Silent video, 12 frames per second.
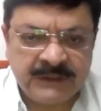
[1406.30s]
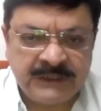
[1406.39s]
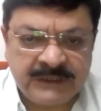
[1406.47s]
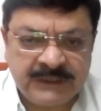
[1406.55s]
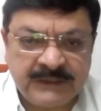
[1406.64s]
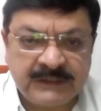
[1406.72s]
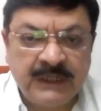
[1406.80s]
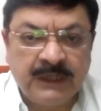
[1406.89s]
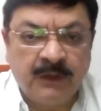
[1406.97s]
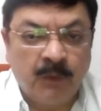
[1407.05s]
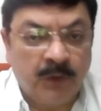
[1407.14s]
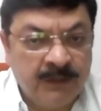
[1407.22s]
this is
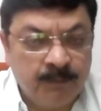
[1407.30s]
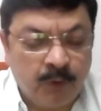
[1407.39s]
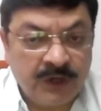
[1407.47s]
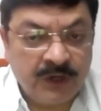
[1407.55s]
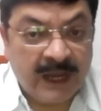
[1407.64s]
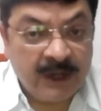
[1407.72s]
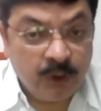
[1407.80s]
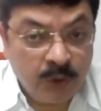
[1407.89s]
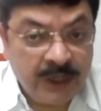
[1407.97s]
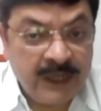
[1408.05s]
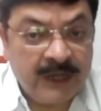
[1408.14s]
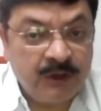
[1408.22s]
very important and
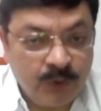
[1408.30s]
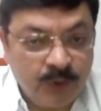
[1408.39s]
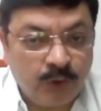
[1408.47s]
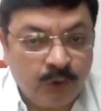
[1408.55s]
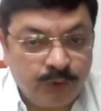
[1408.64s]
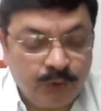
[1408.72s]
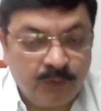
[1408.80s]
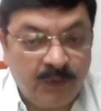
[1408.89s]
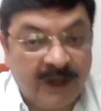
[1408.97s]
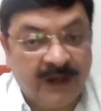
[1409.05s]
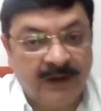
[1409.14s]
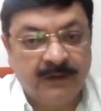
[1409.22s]
knowing and doing also
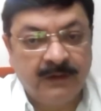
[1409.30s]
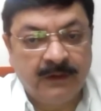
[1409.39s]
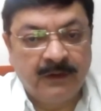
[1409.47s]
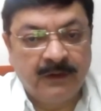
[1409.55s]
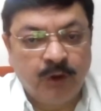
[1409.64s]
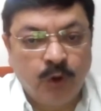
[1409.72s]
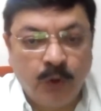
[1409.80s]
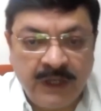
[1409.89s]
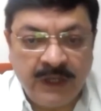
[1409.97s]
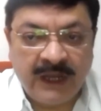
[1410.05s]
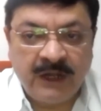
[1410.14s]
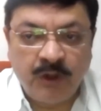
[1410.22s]
when
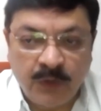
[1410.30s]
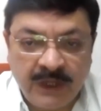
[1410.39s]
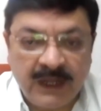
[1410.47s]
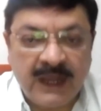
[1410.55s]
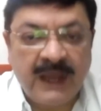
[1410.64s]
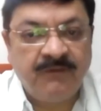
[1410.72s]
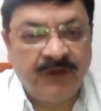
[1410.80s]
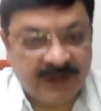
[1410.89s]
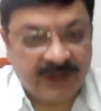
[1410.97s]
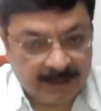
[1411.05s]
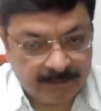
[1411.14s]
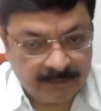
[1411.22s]
knowing and doing every
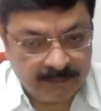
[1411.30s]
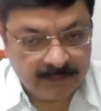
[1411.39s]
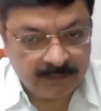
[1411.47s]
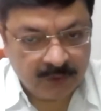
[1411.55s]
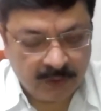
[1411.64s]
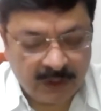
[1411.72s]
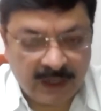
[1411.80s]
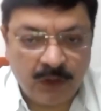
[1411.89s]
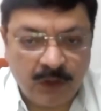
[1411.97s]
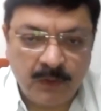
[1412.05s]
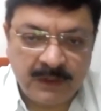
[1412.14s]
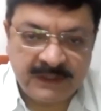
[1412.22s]
time you know i
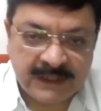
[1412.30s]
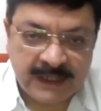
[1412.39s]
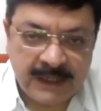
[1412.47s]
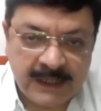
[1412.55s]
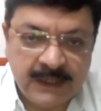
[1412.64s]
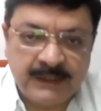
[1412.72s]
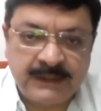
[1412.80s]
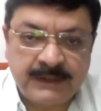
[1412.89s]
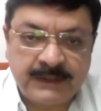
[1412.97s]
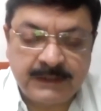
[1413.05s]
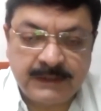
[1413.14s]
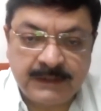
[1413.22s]
always say
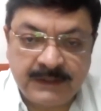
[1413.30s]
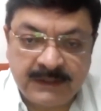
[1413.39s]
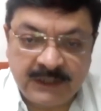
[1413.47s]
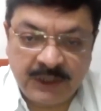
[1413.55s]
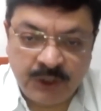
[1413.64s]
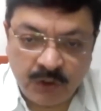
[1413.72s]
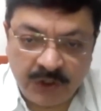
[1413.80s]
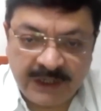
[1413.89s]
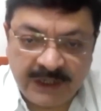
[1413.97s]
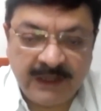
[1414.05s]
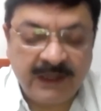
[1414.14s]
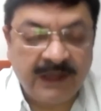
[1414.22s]

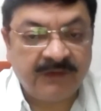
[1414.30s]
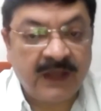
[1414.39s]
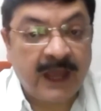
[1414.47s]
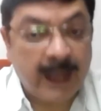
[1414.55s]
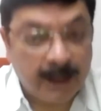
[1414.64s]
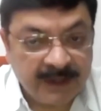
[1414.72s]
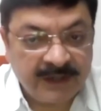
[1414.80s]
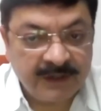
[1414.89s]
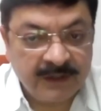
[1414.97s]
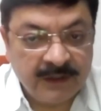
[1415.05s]
security is a habit